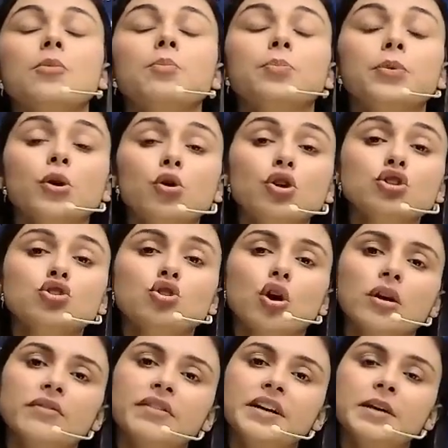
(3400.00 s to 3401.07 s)
pure
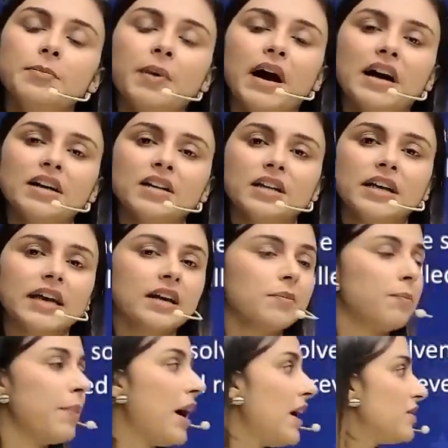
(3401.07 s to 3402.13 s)
solvent part can
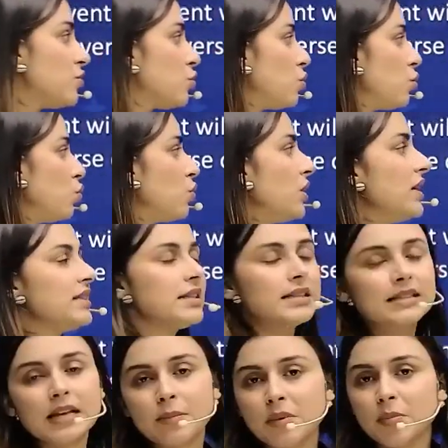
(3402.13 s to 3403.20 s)
pass through this
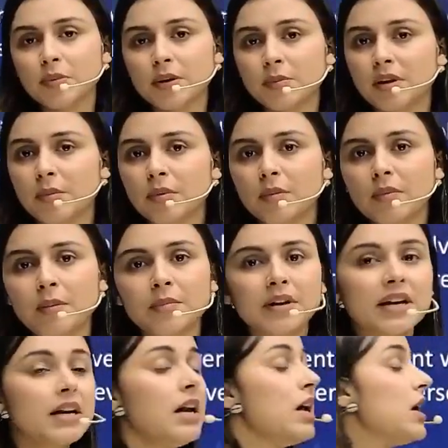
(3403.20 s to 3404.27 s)
semi-permeable
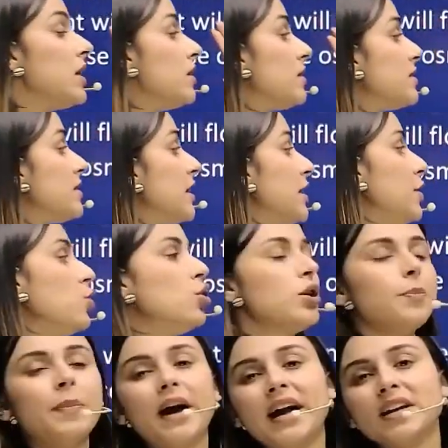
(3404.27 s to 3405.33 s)
membrane. The
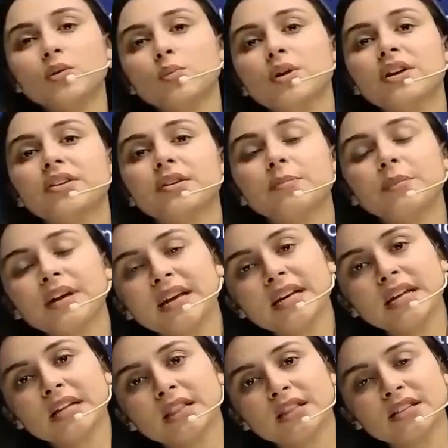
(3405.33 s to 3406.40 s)
solute part will
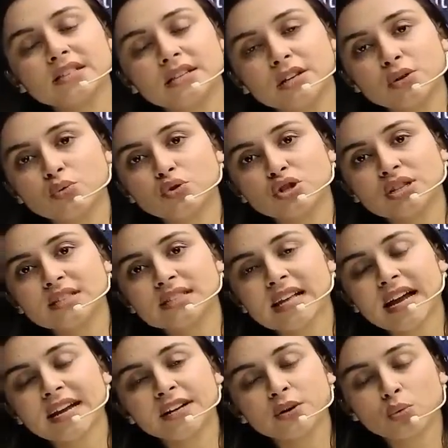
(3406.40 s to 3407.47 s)
remain in the solution
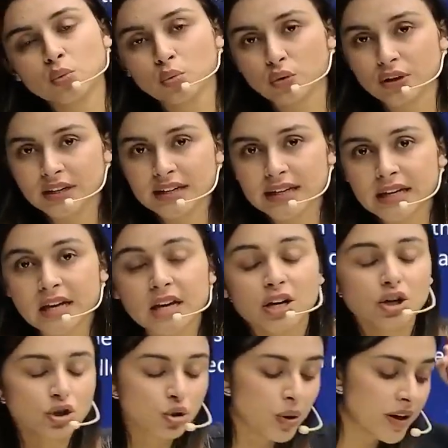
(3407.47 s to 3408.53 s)
side only.
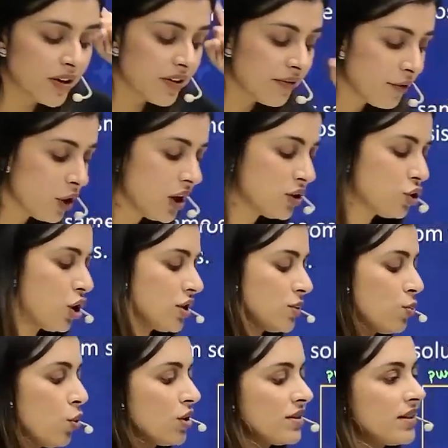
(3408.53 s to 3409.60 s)
So in reverse
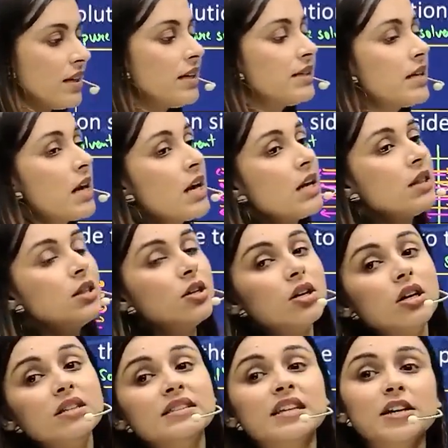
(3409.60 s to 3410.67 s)
osmosis,
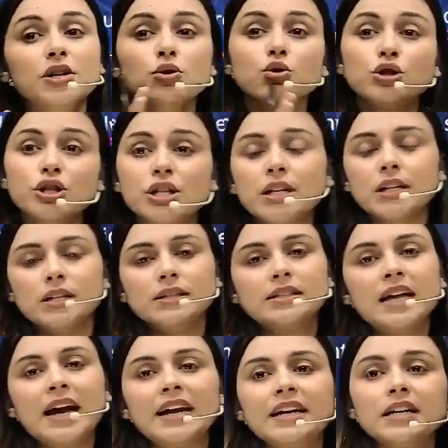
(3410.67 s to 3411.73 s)
the solution
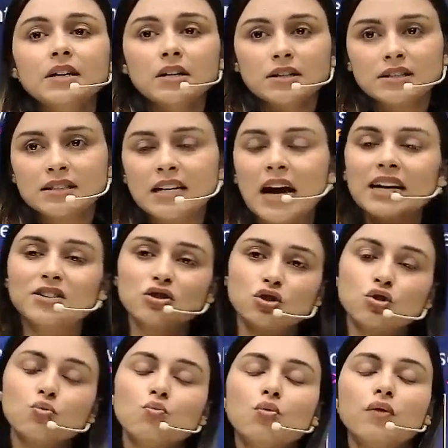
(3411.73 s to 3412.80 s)
side starts
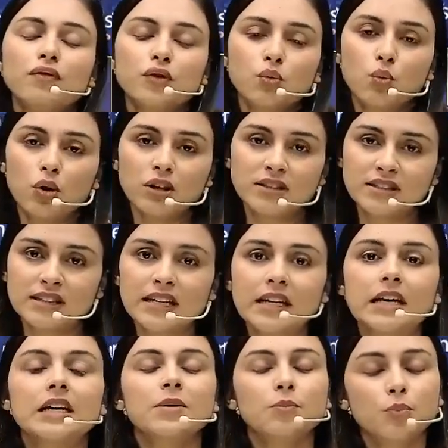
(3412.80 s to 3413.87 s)
to move towards
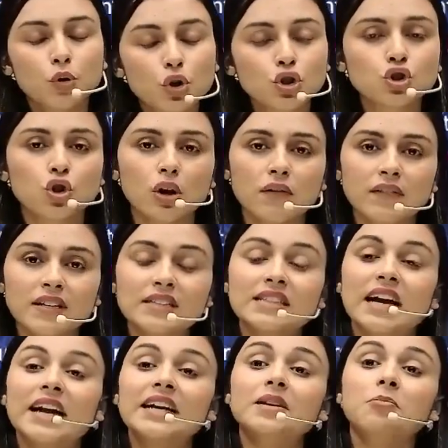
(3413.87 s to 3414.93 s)
the pure solvent
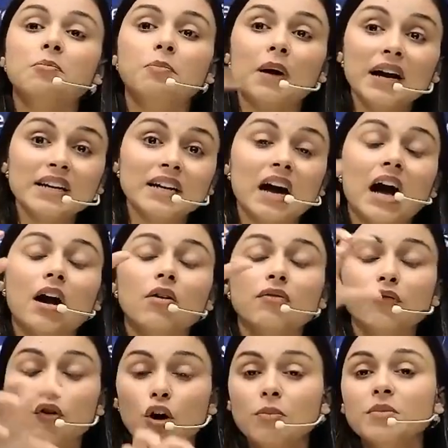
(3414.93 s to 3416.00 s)
side, but uh,
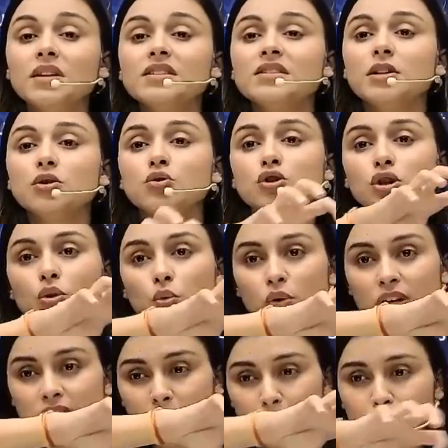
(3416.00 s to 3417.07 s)
from the solution
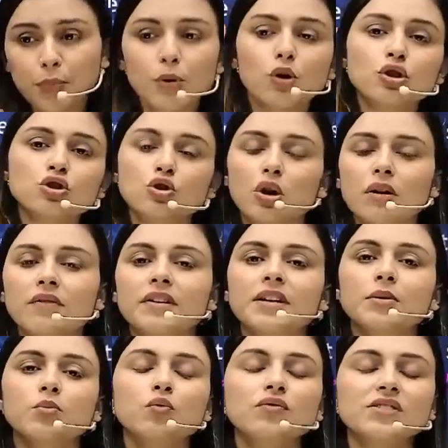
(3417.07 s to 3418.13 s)
only the pure
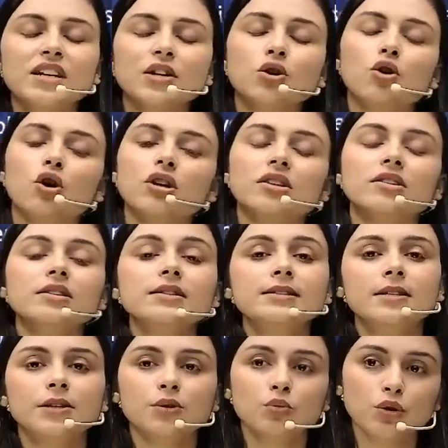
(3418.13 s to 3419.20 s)
solvent moves and not the
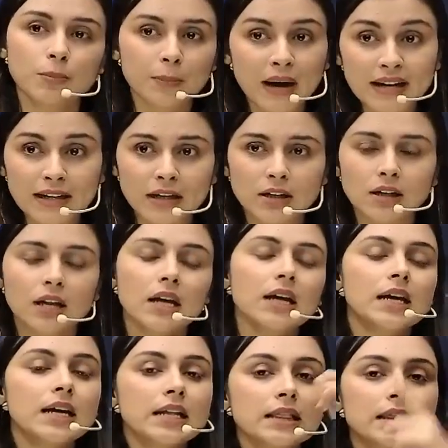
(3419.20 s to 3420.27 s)
solute particle.
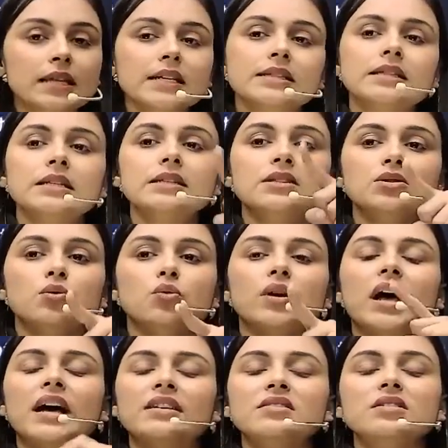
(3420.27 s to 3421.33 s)
This is known
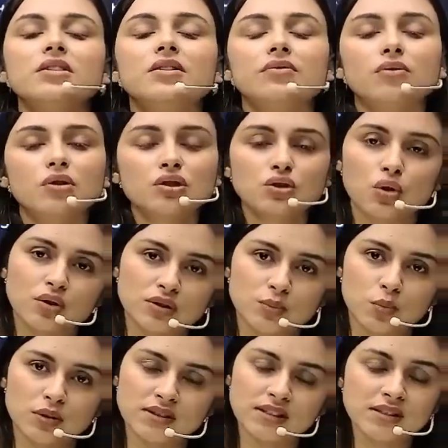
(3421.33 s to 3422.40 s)
as the reverse osmosis